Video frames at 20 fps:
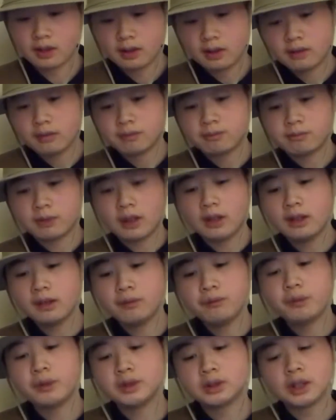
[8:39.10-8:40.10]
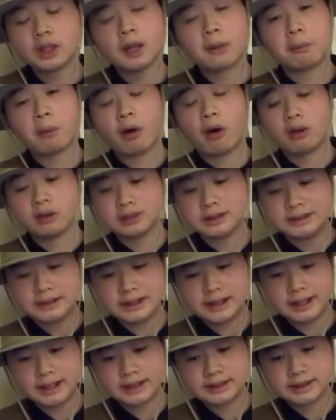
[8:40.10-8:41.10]
Finally, fishing at Pond
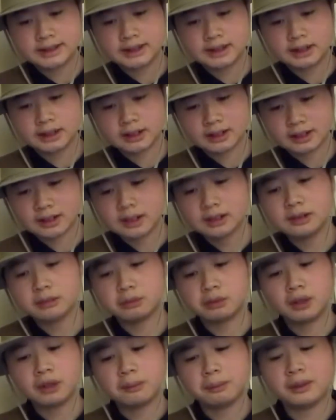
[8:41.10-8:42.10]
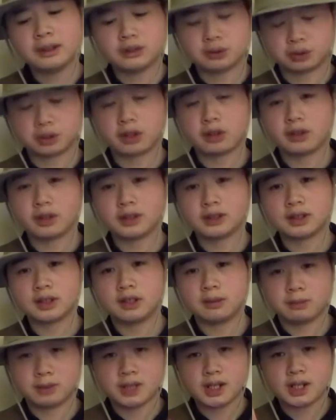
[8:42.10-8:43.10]
6 could really be a struggle at
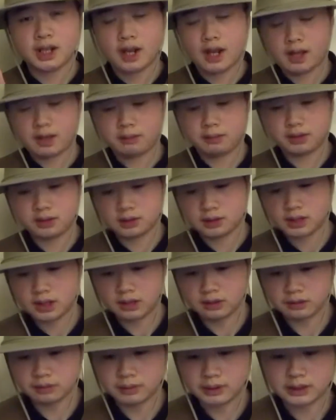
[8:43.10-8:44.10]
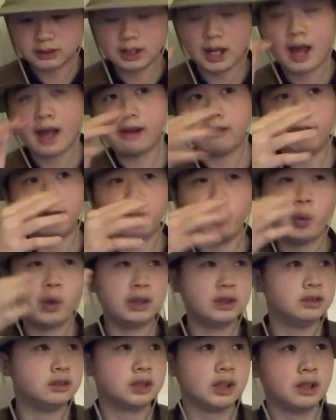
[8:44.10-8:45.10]
times, and I'm going to tell you this. I went
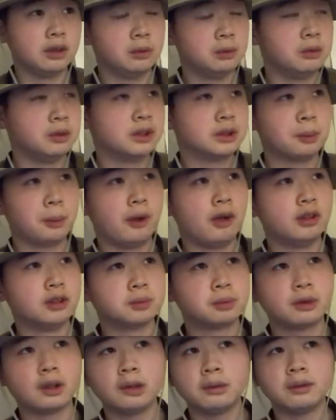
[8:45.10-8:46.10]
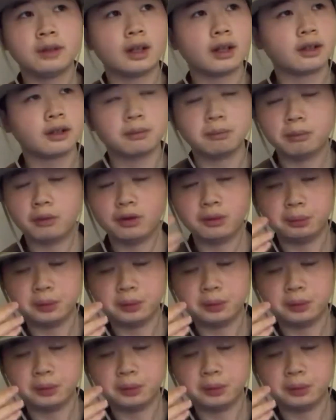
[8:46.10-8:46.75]
to St.Louis Ponds probably like multiple